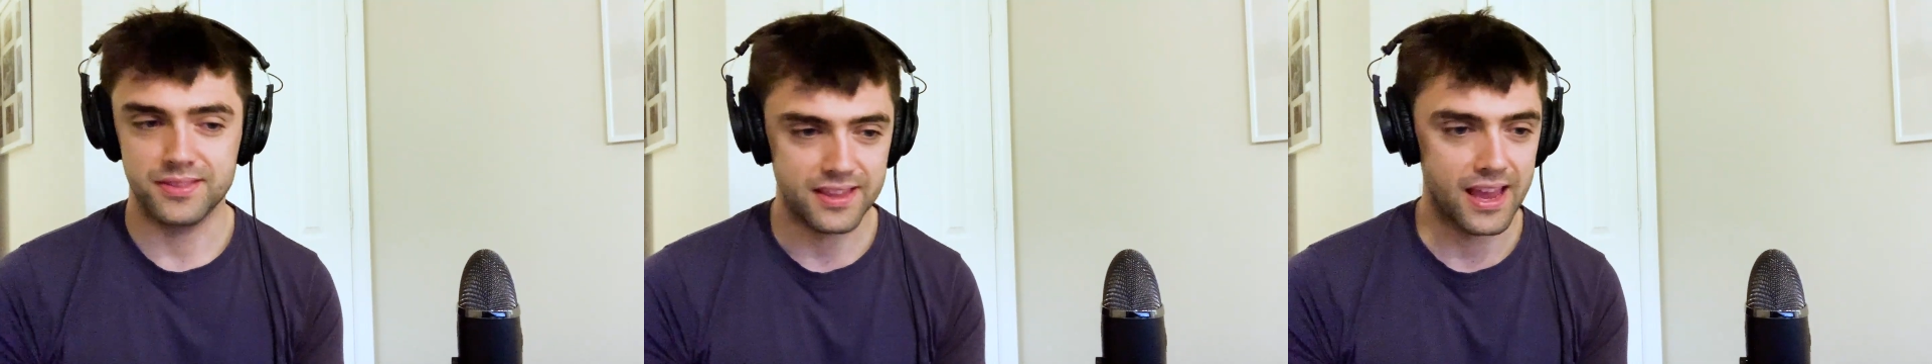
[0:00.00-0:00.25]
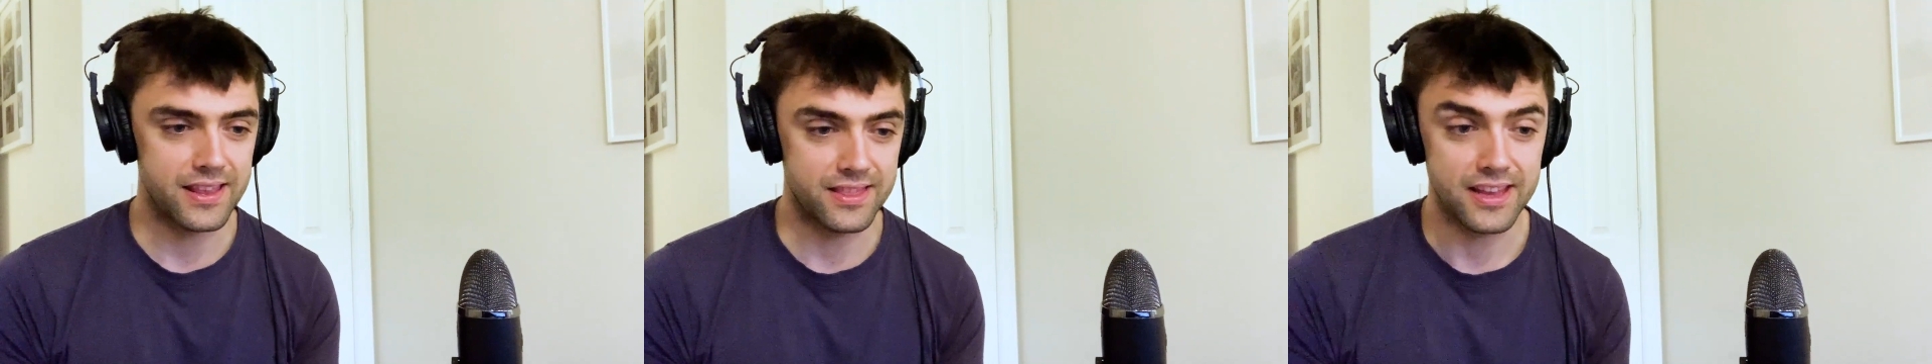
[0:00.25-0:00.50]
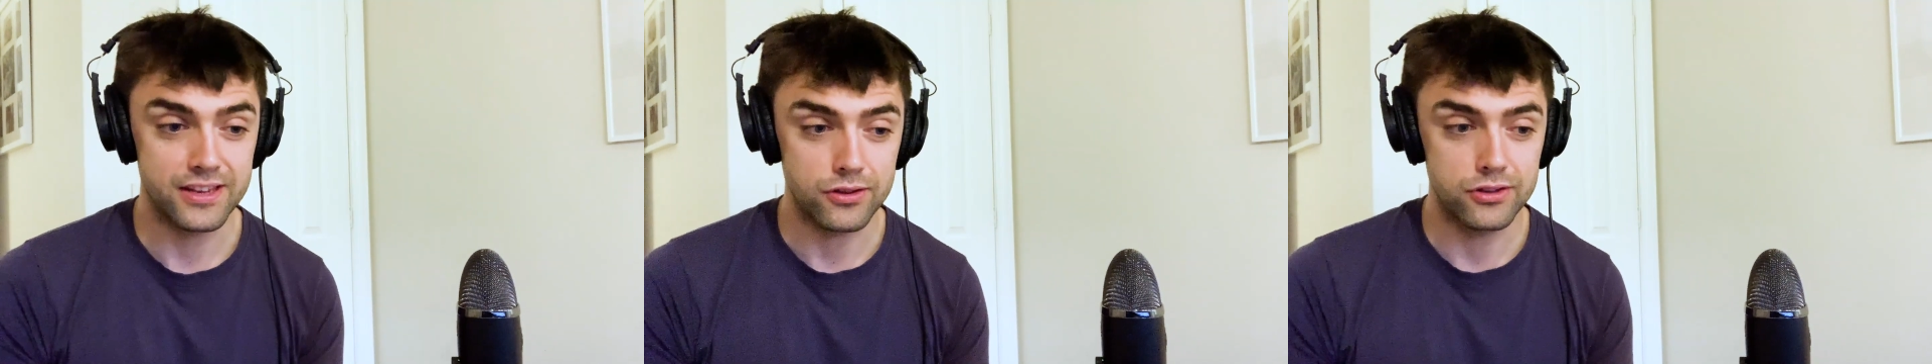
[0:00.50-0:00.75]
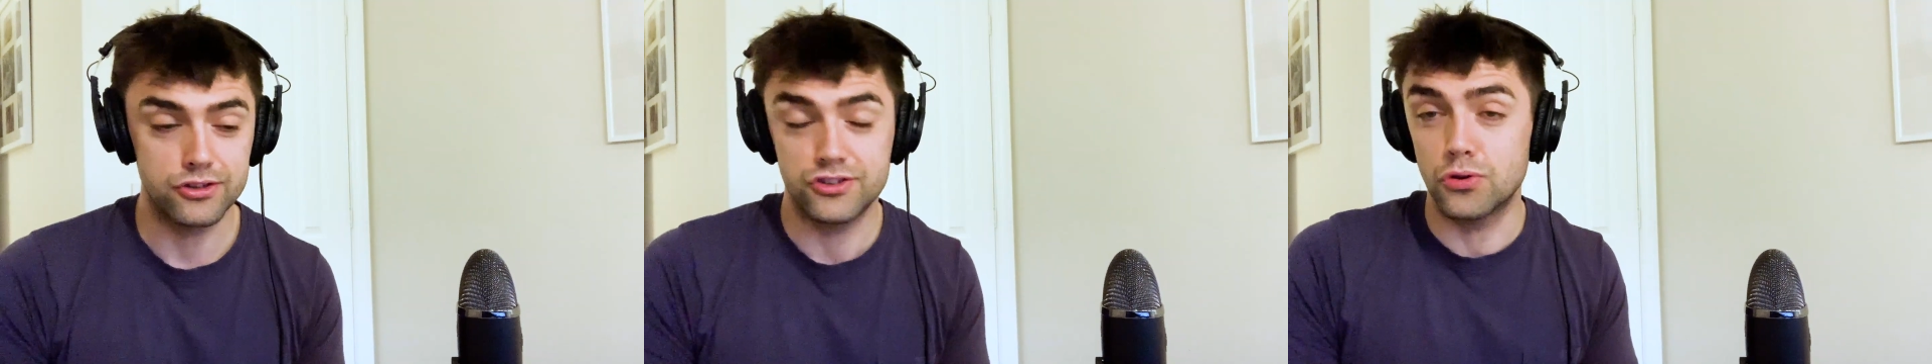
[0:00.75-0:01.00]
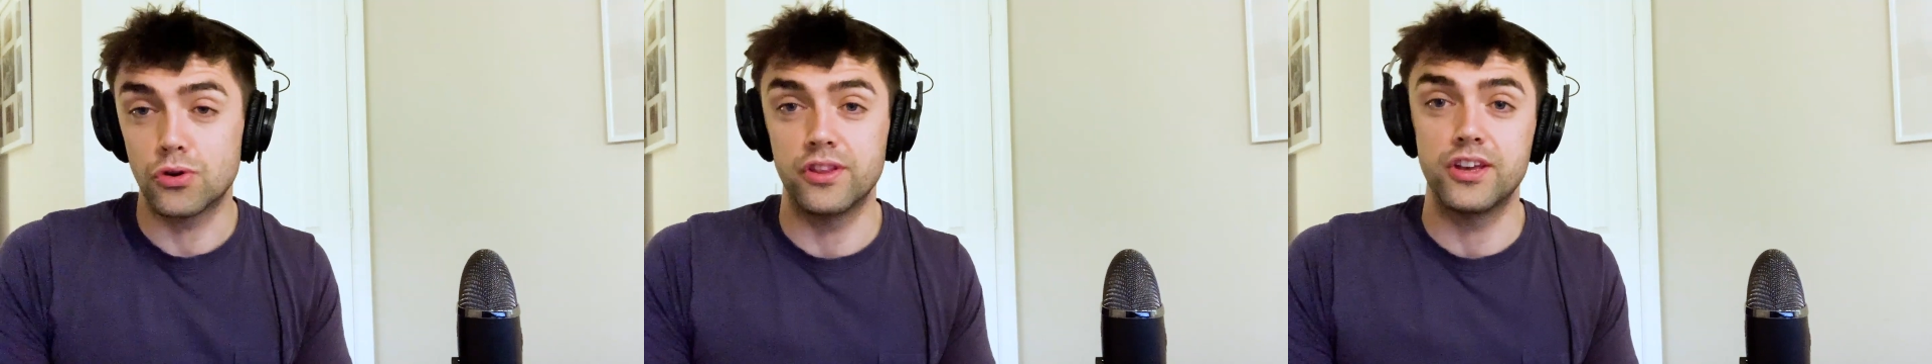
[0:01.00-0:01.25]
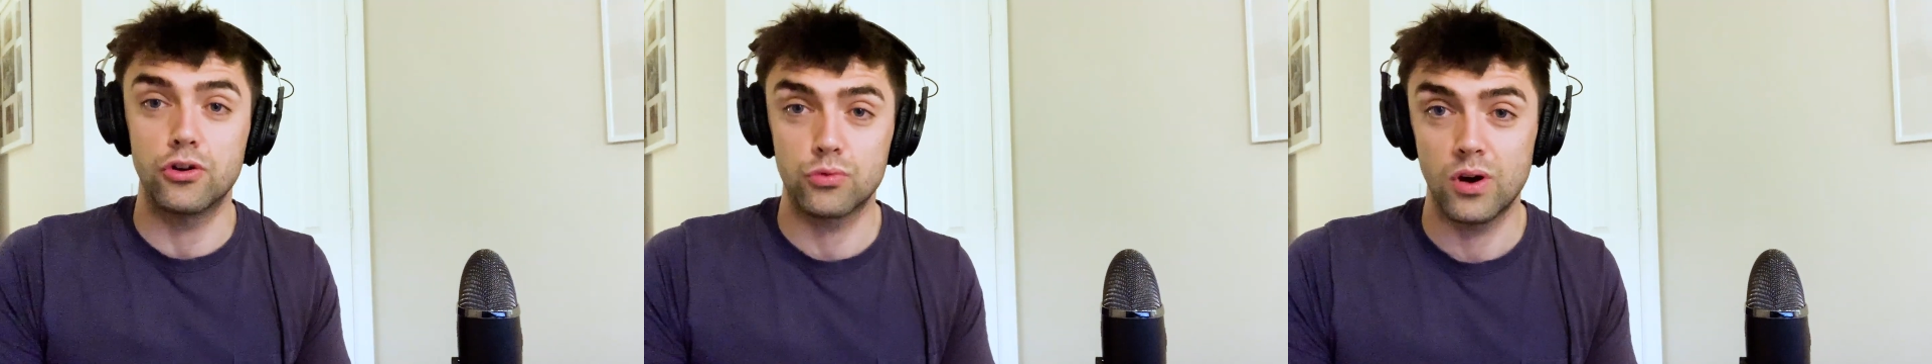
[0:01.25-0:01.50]
You still got
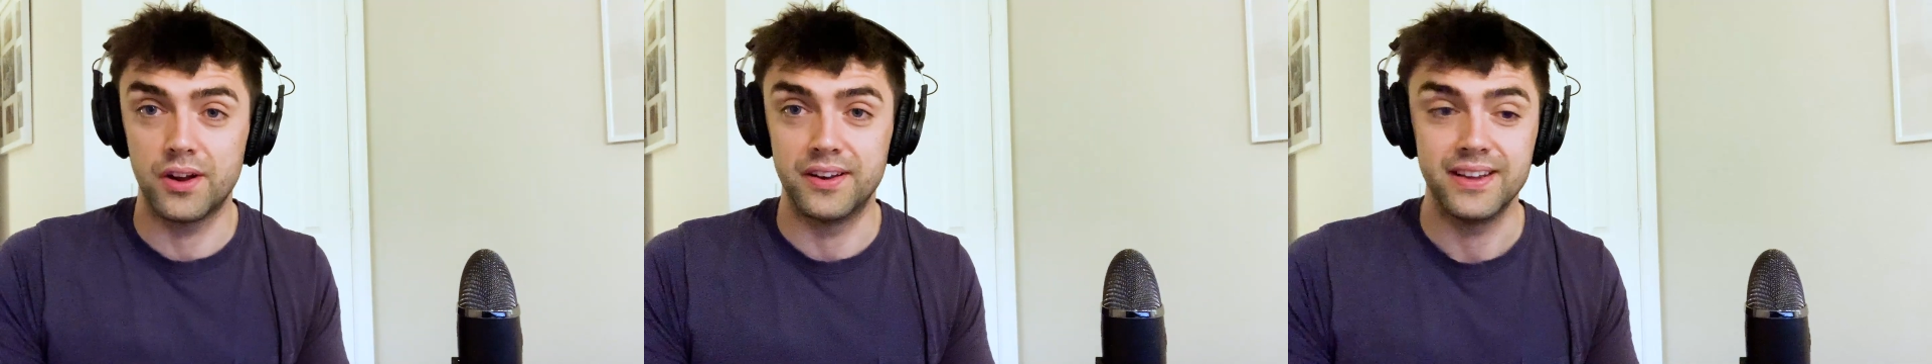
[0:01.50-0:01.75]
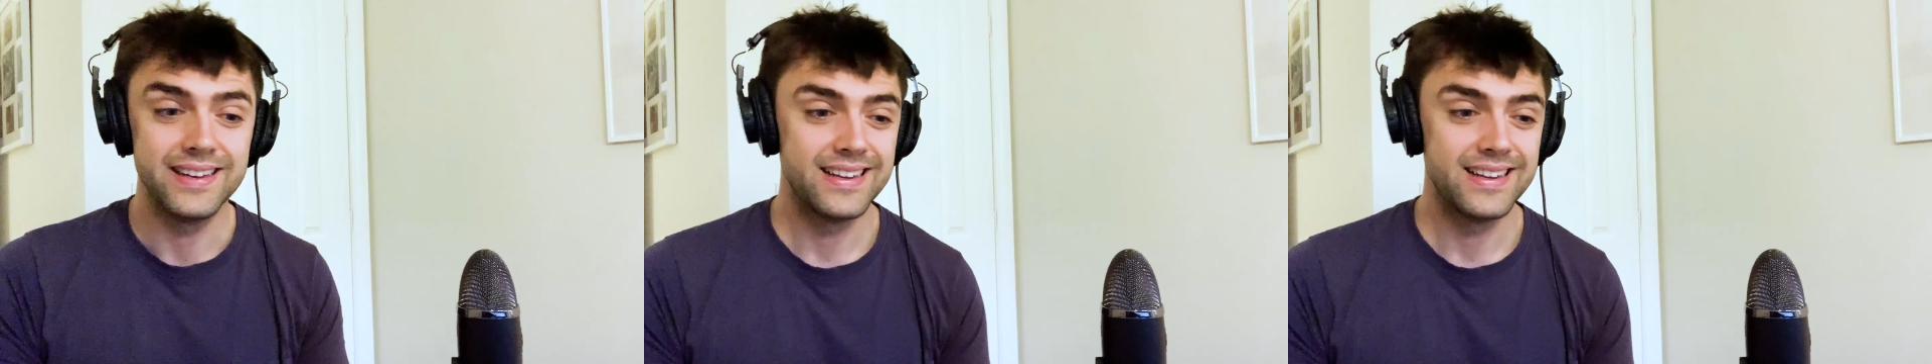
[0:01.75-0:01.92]
the old one.